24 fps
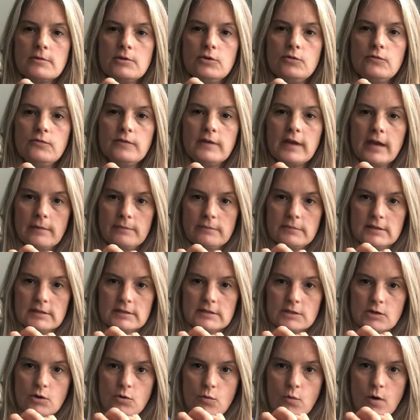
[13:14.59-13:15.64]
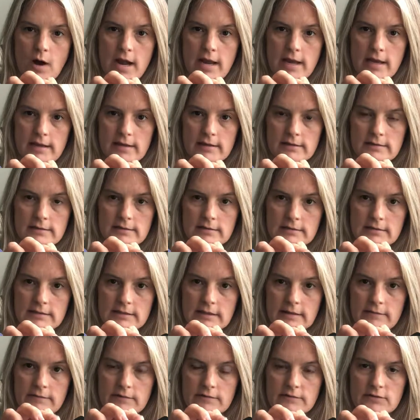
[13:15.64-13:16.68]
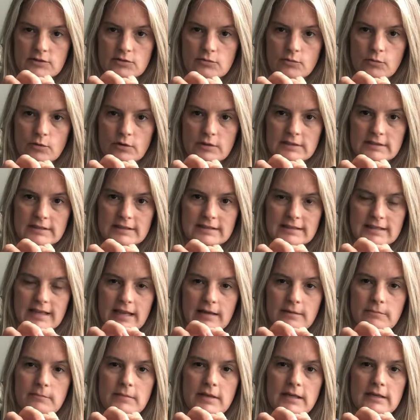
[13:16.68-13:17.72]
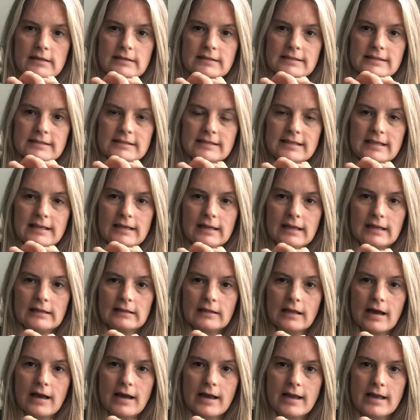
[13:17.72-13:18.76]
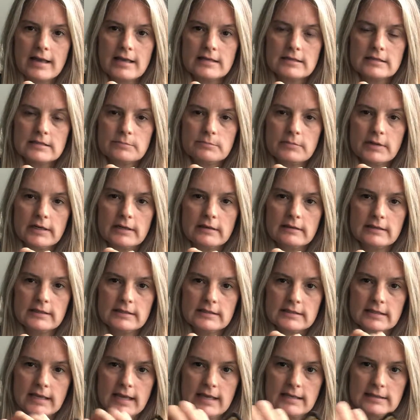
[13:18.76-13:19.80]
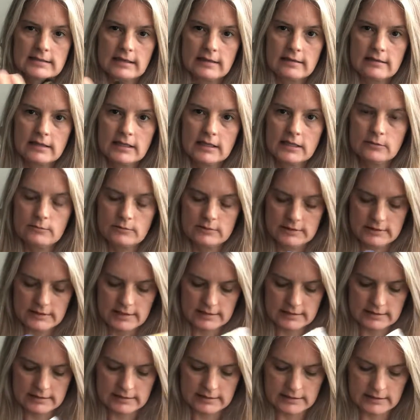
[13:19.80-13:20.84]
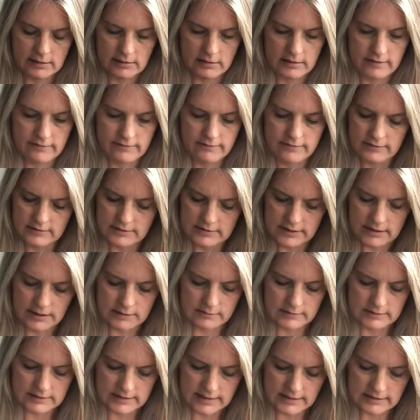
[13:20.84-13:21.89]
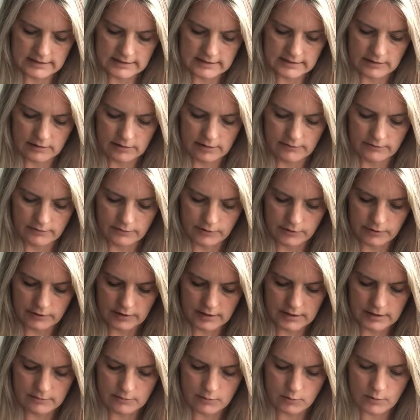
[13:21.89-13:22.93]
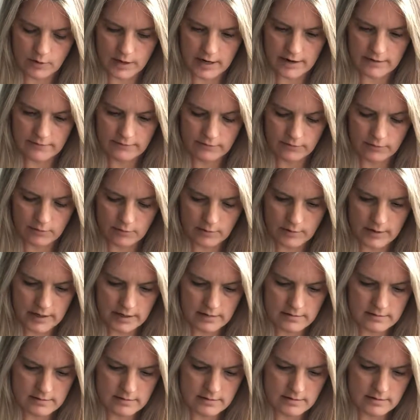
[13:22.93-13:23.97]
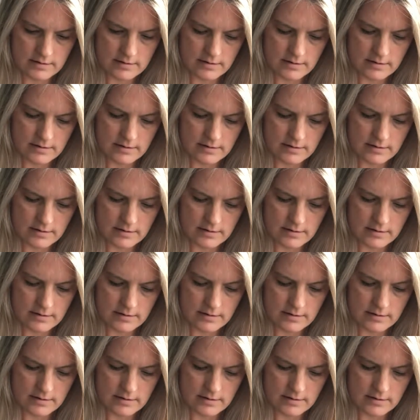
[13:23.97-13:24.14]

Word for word: You've kept this quiet, Seven of Swords. This can mean deceit and lies, but in this case, I think it was necessary. It feels like it was necessary for you to keep quiet for a while,